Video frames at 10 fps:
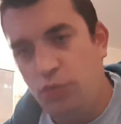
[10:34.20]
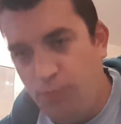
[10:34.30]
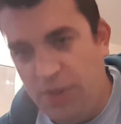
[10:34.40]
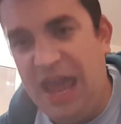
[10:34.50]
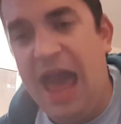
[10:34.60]

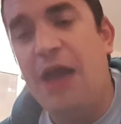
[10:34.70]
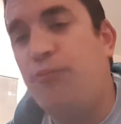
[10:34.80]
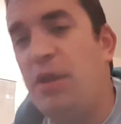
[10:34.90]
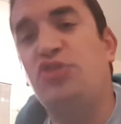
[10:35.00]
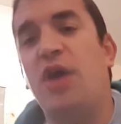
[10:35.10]
But yeah, I
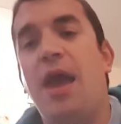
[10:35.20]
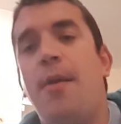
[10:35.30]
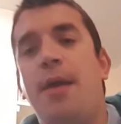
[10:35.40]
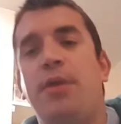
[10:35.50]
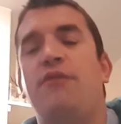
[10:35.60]
appreciate
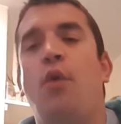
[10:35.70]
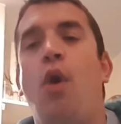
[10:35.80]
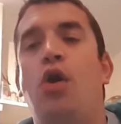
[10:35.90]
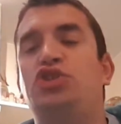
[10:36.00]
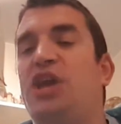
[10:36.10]
everybody for
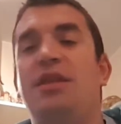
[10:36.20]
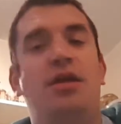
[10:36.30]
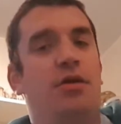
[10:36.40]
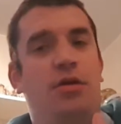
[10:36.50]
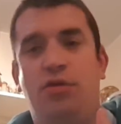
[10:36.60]
watching.